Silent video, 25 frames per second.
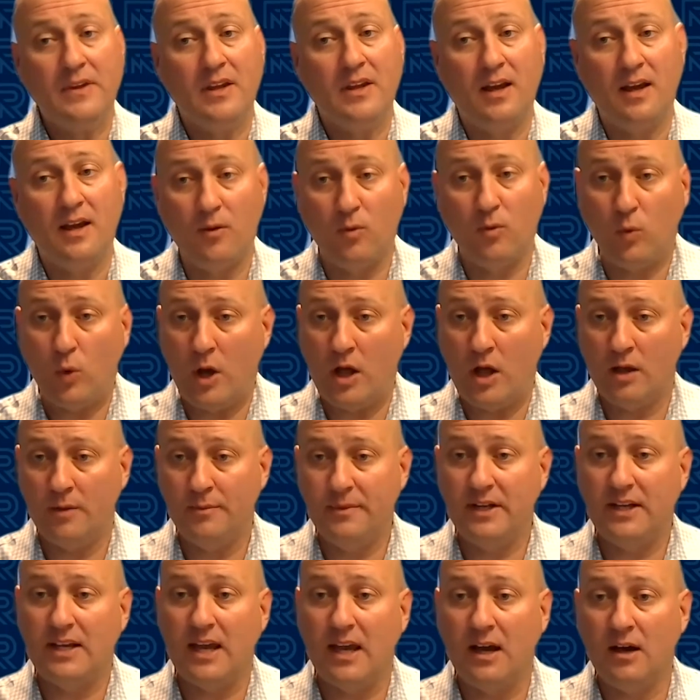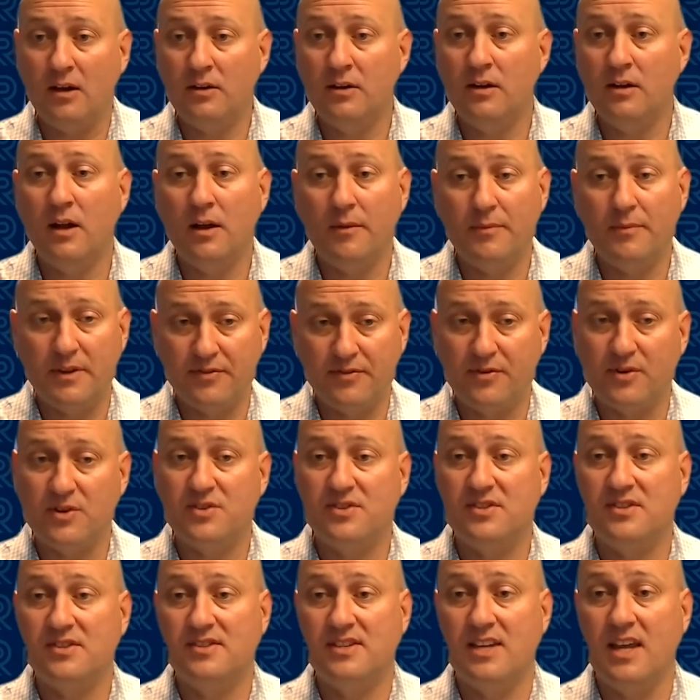while I'm an accountant, I'm the
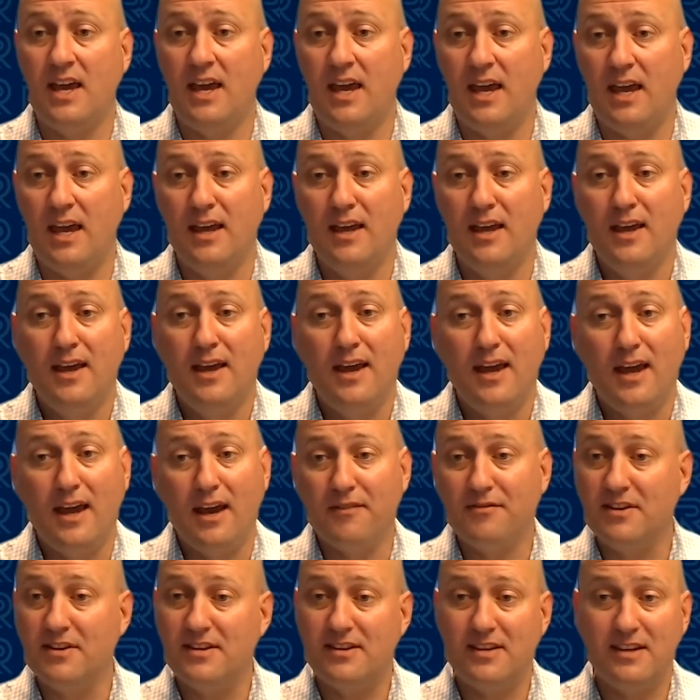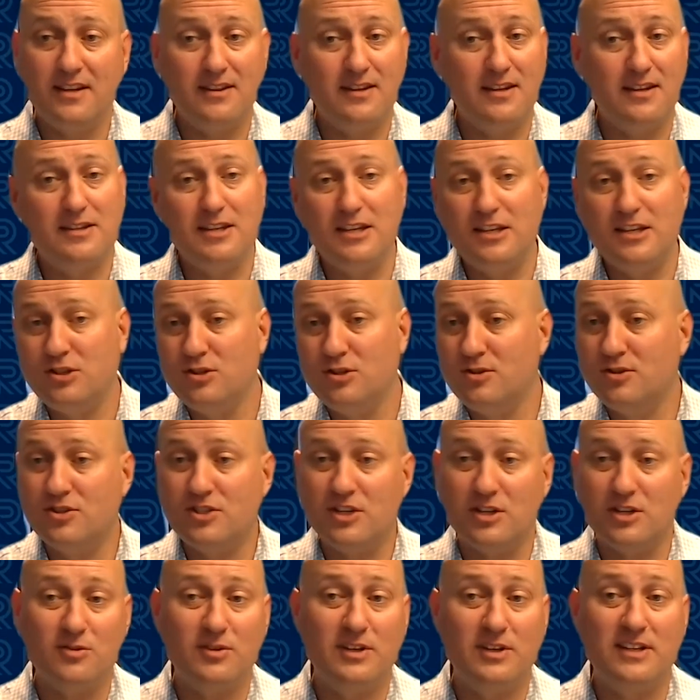first to say everything that they do in
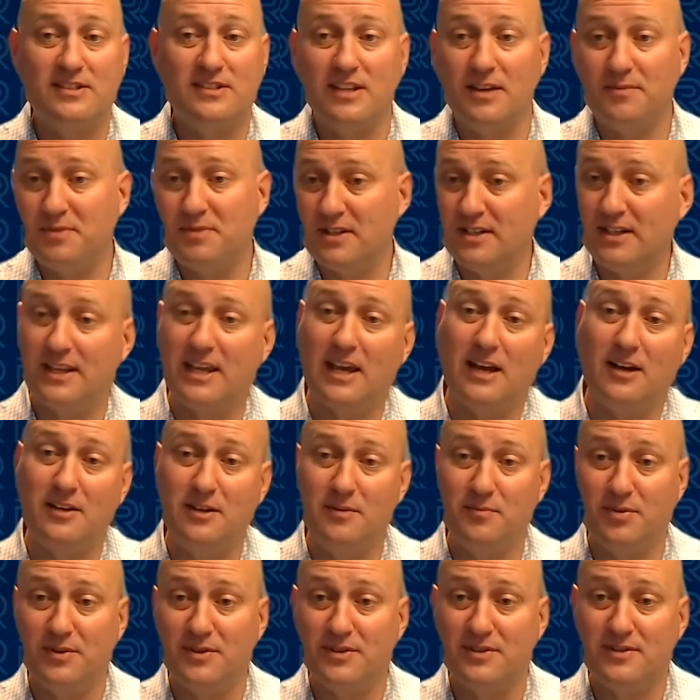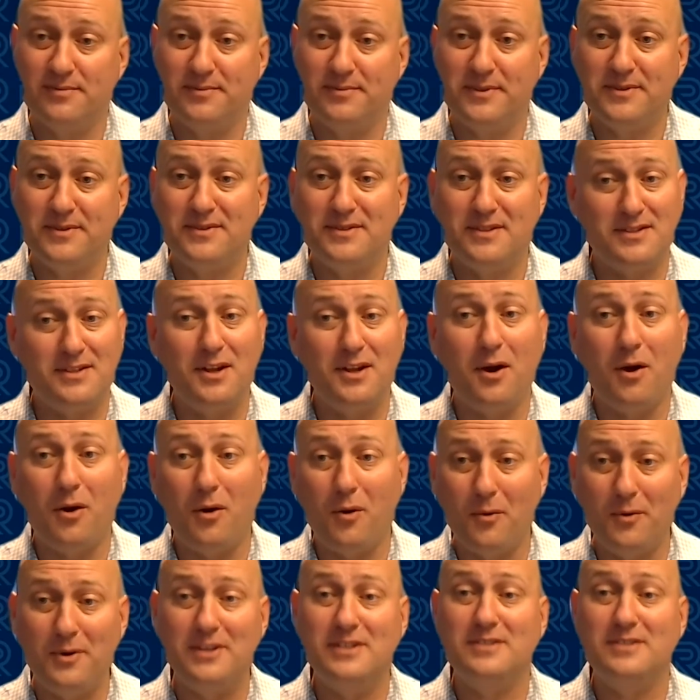generally accepted accounting principles doesn't
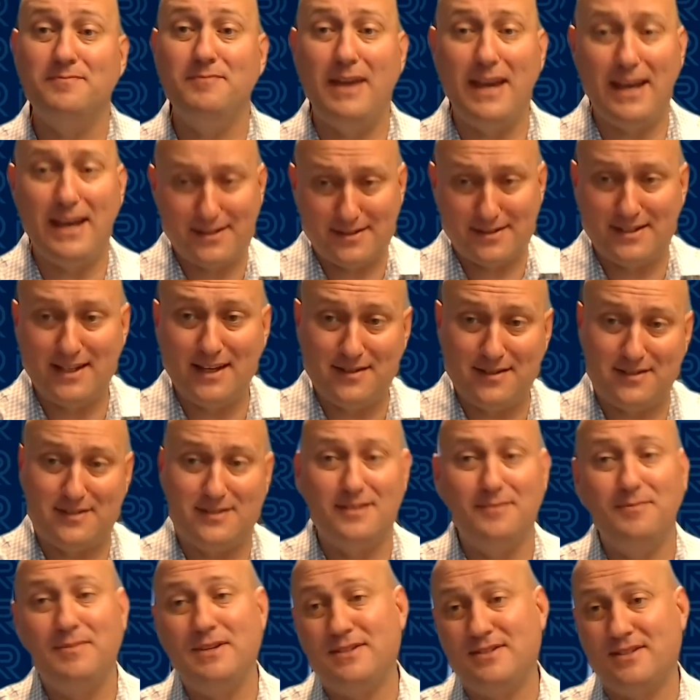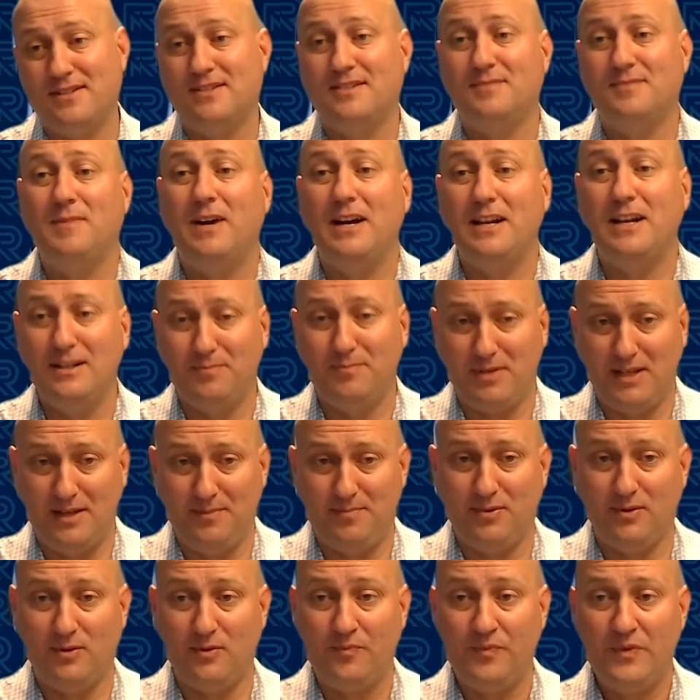always make sense to business-minded
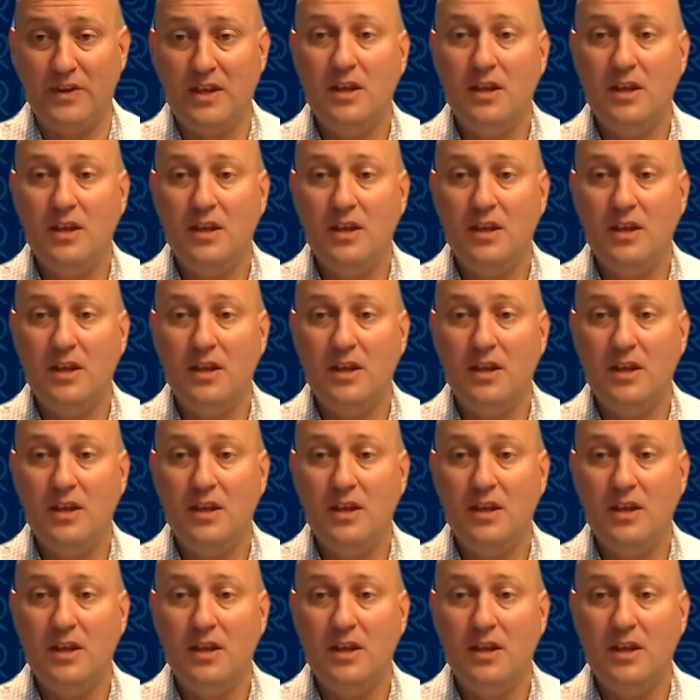people.